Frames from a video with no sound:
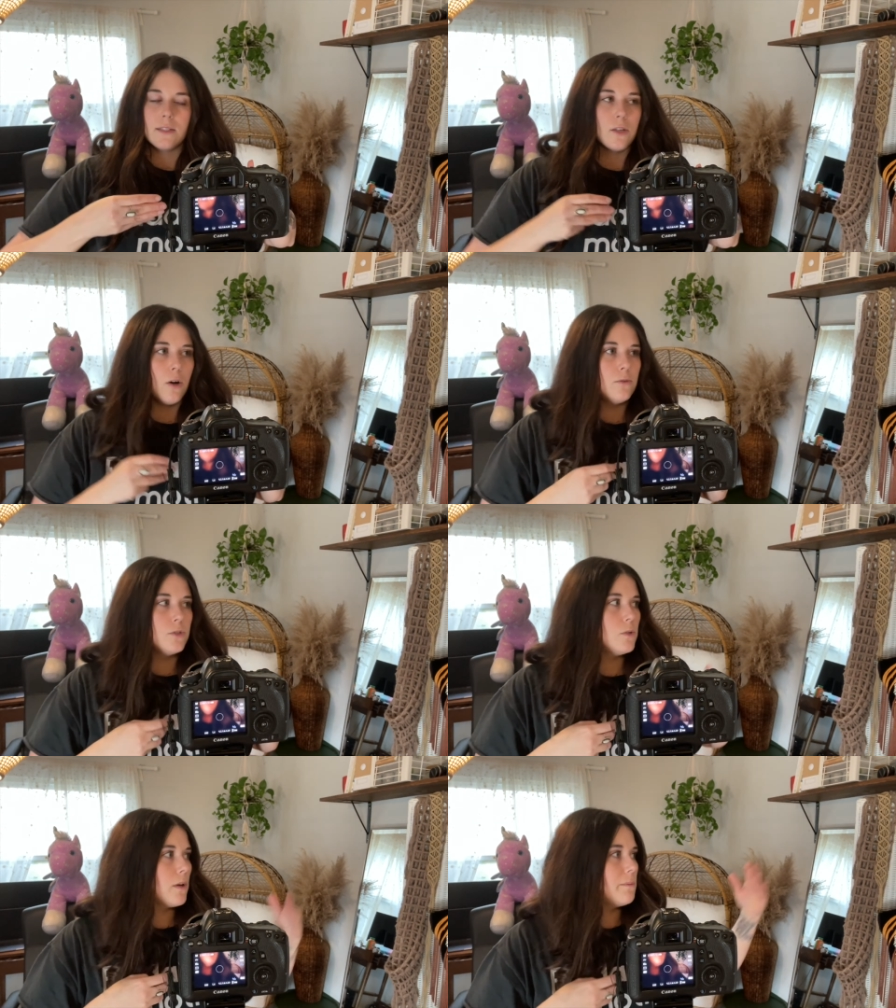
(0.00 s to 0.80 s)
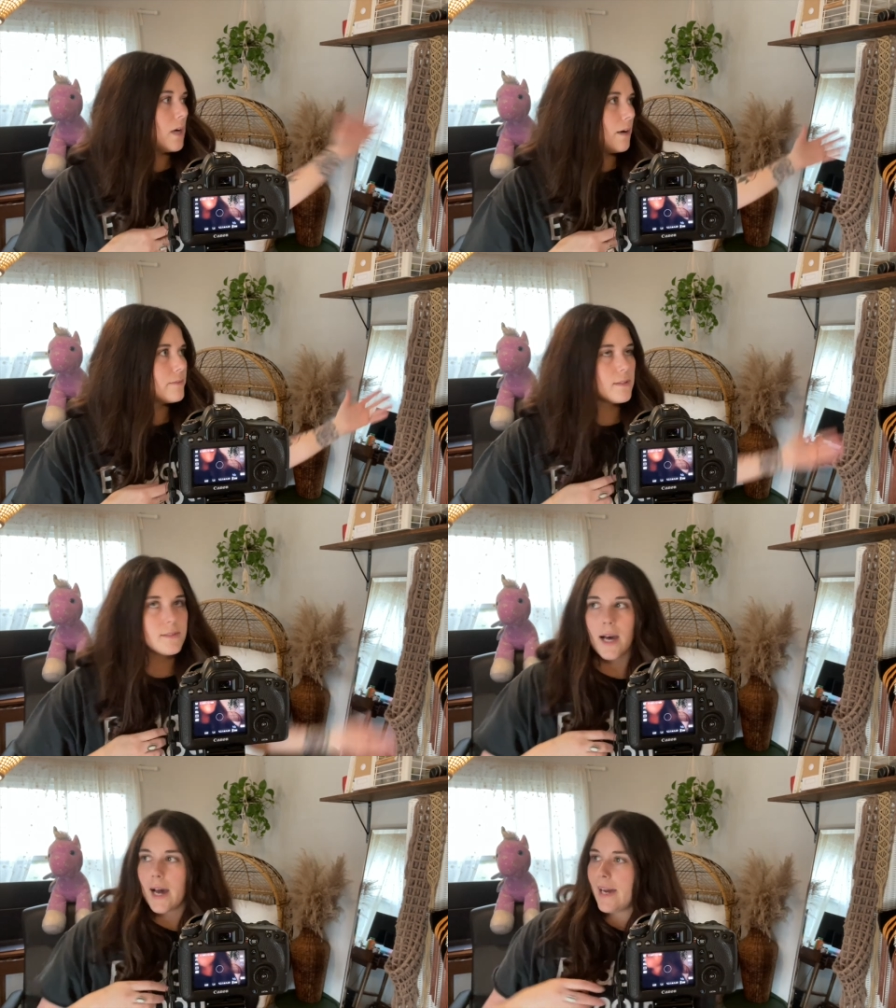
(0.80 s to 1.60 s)
So do you wanna be off to the
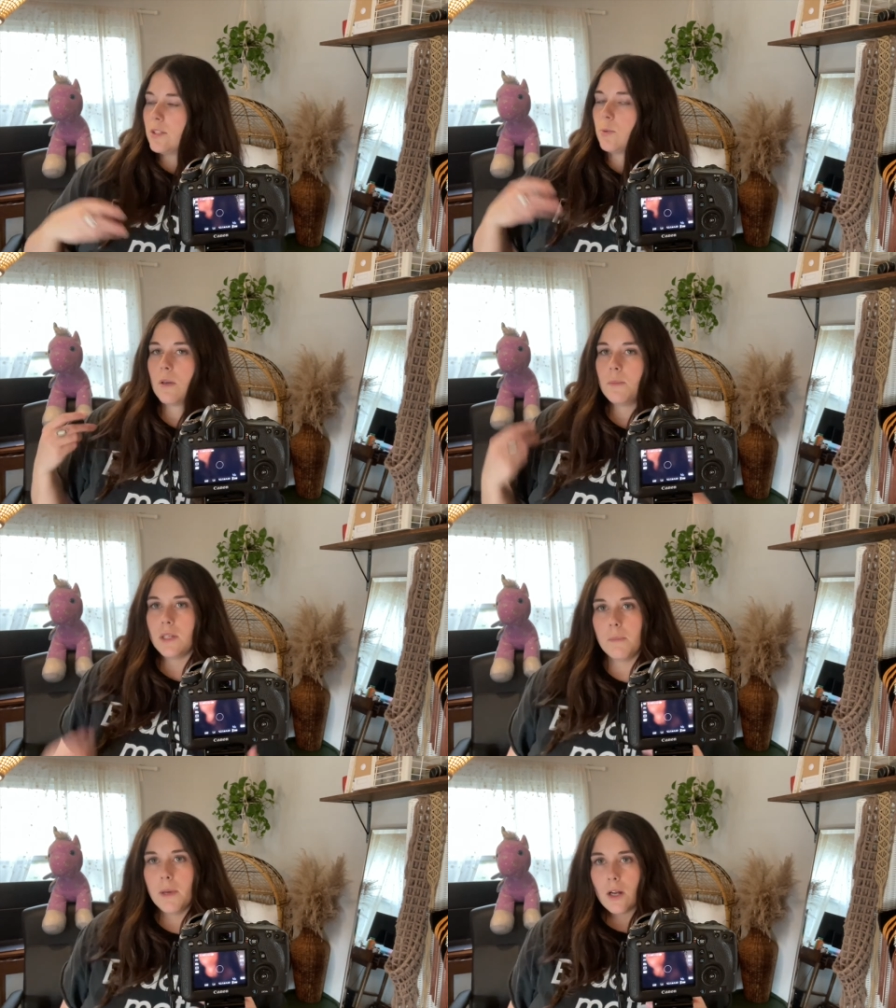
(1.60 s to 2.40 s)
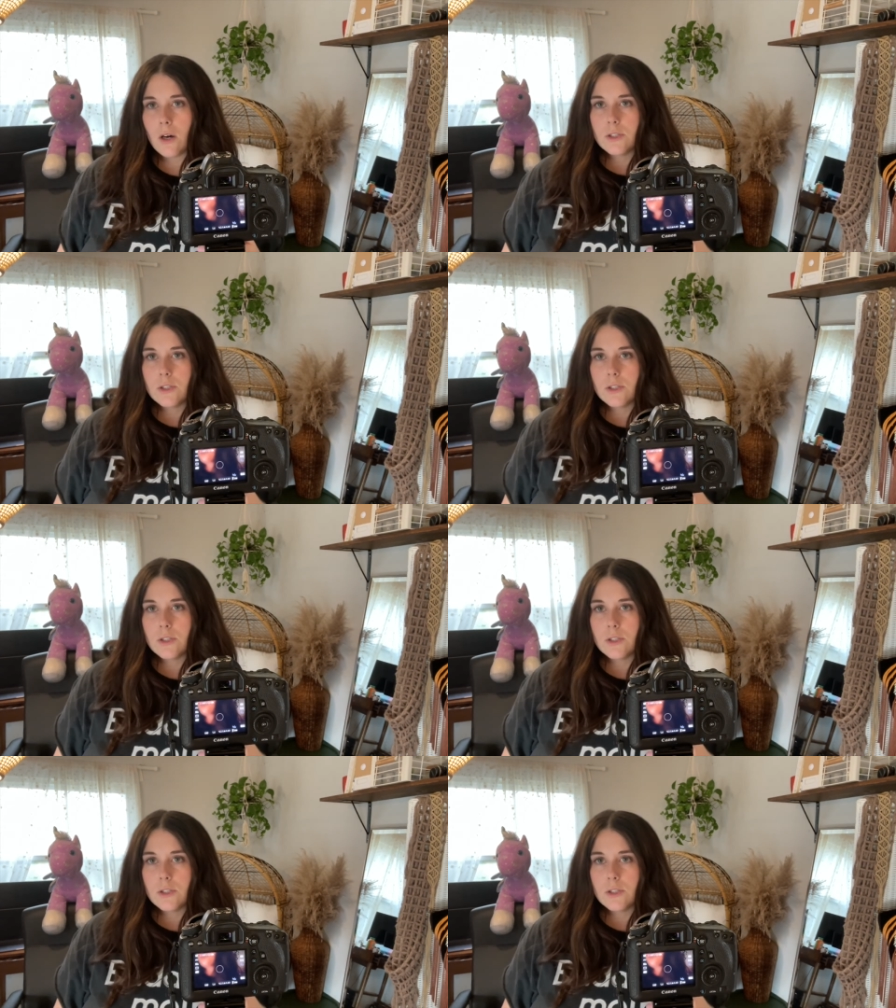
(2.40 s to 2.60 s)
side? Do you wanna be in the middle?